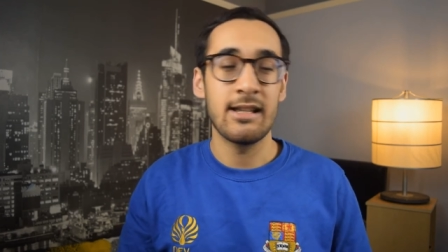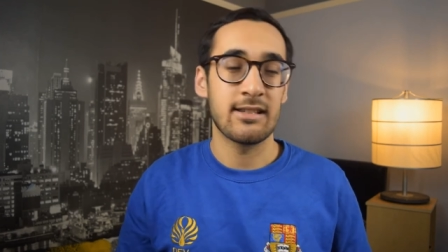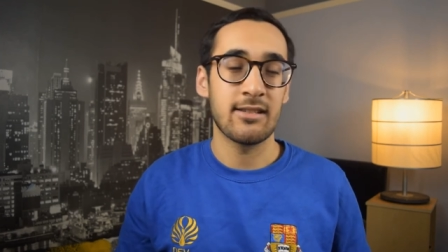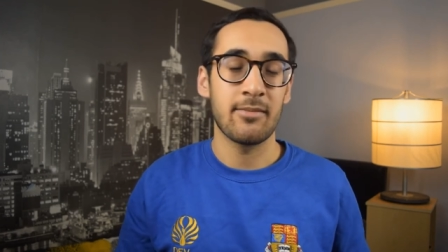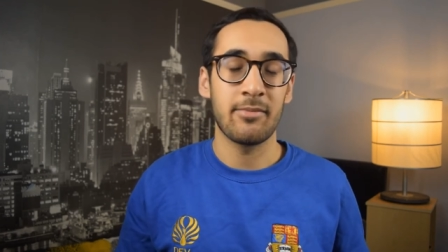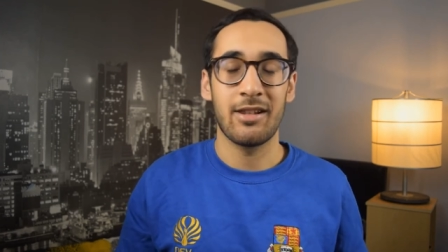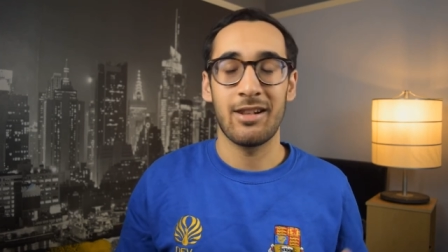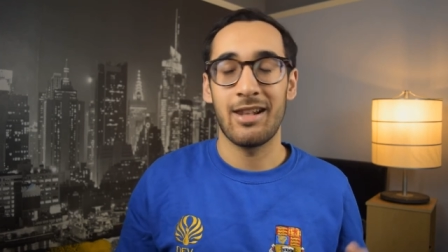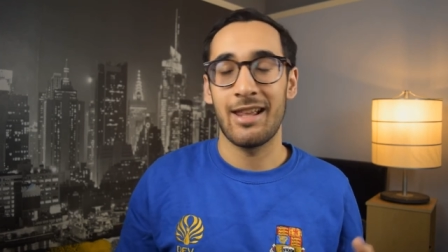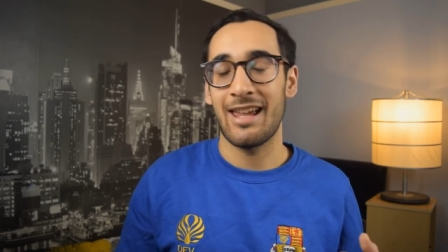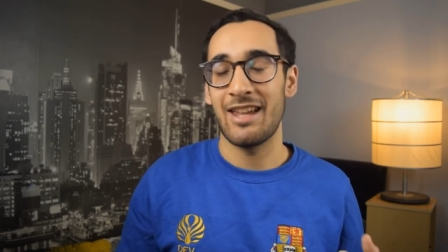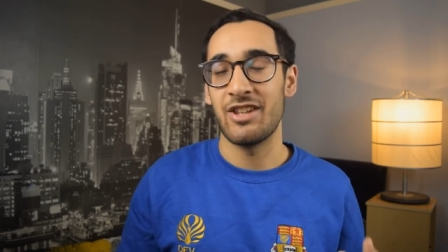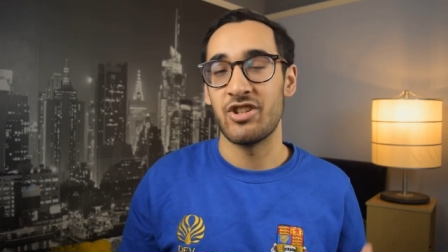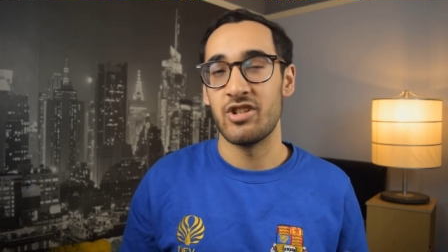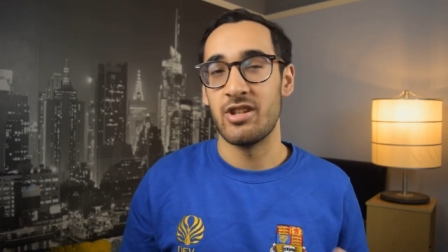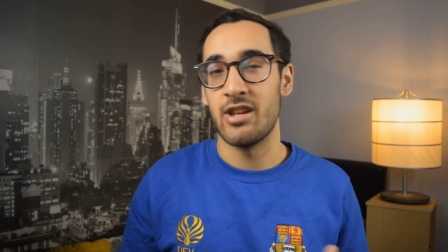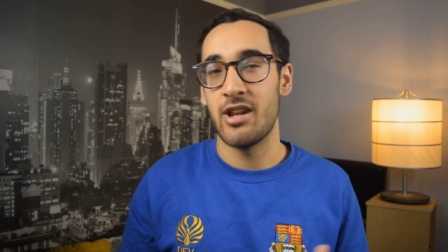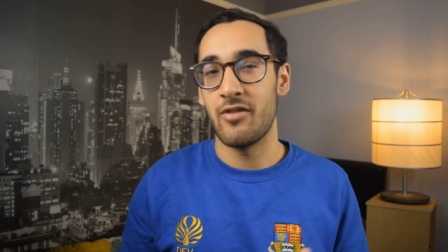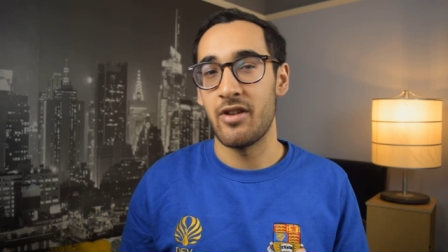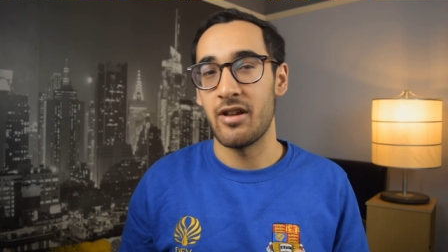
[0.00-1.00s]
Something like
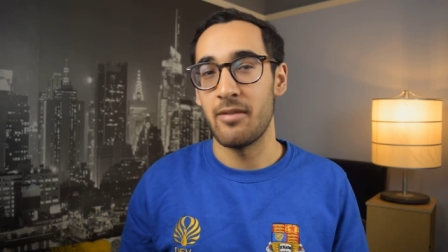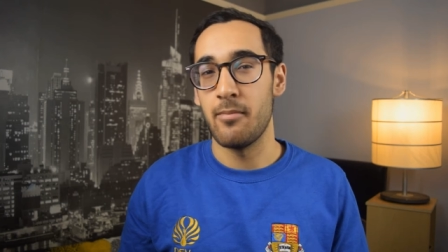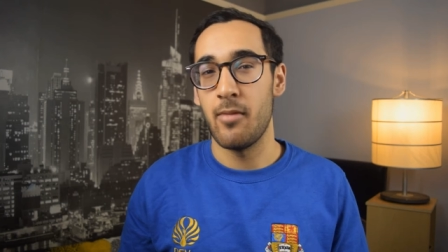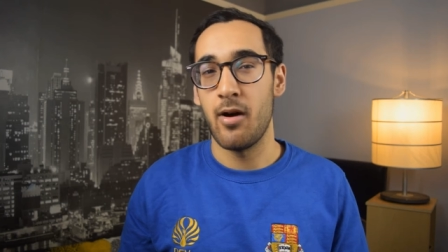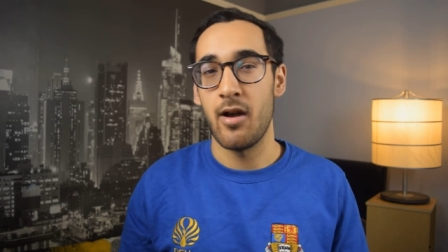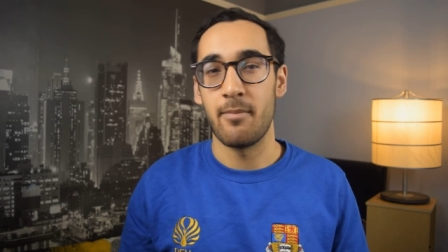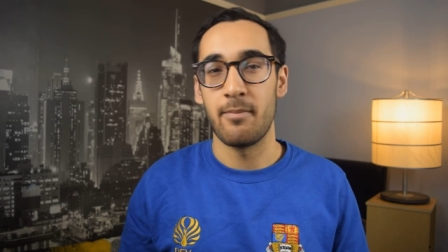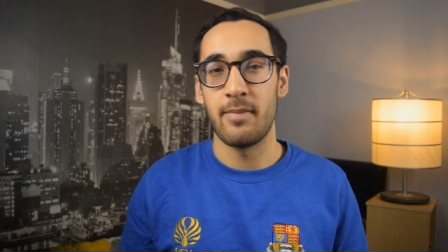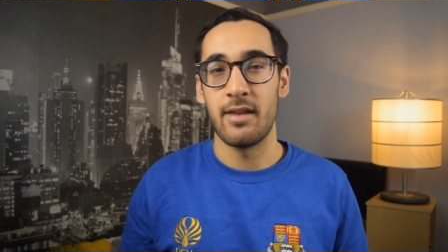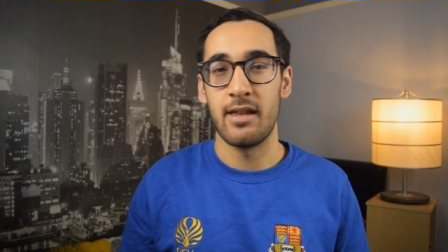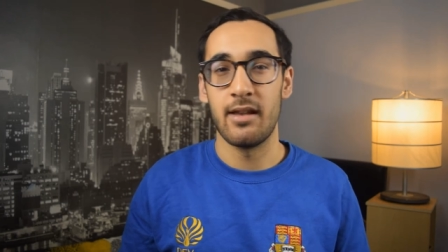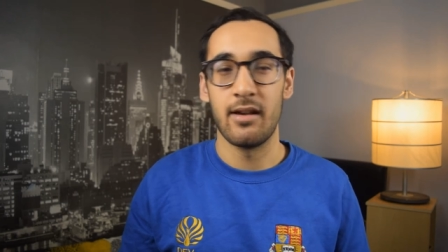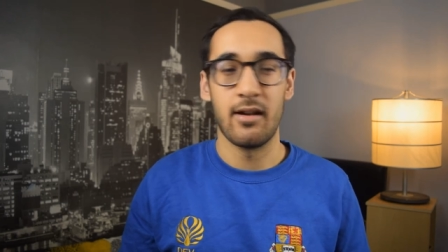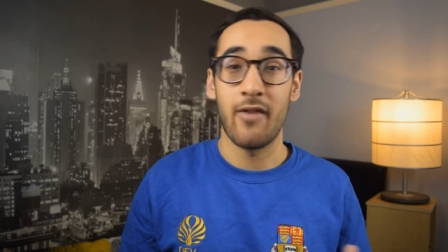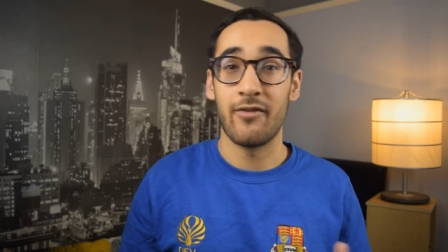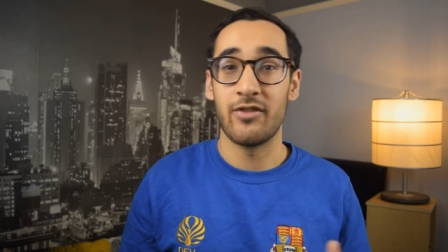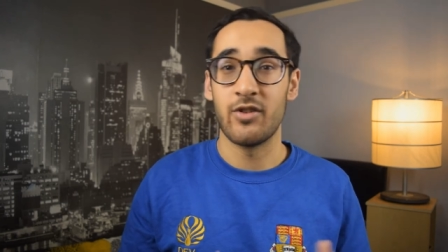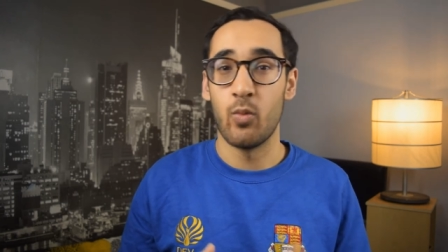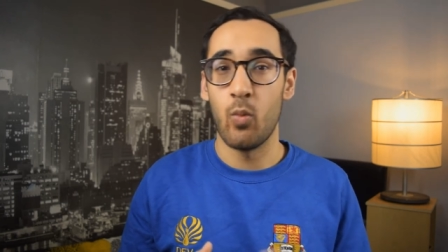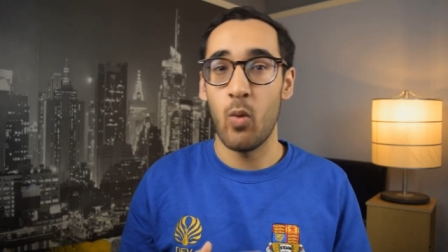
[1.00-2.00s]
engineering might be
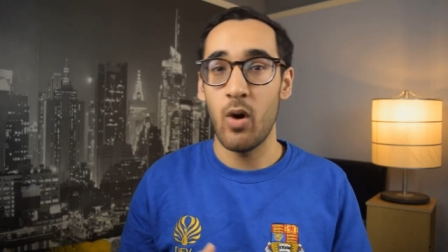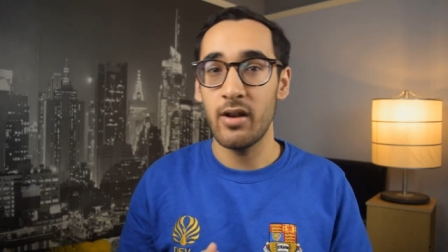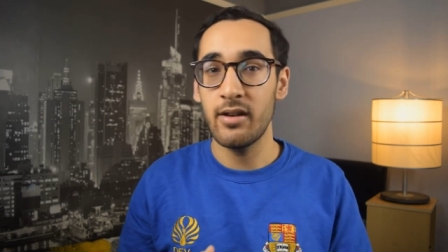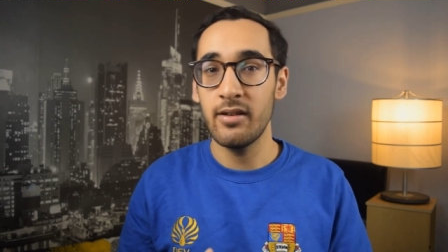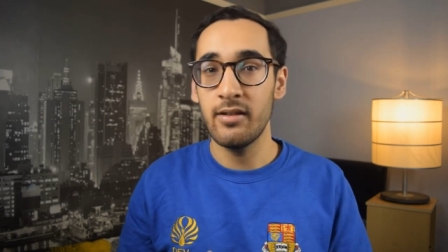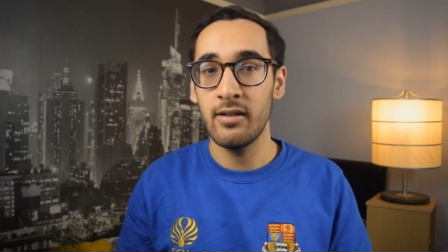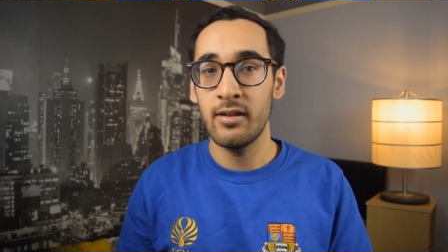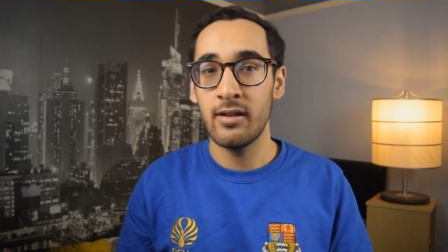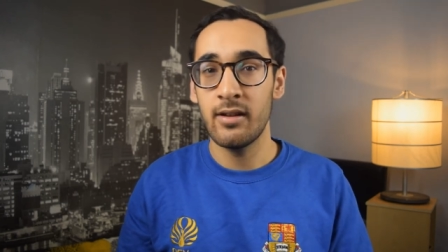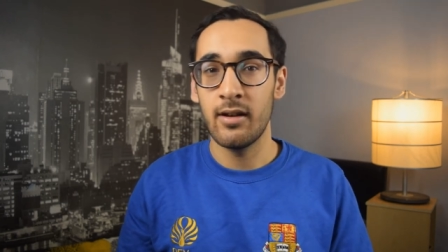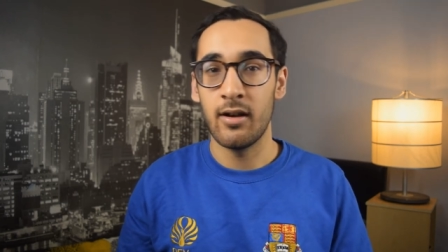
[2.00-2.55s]
5 to 1,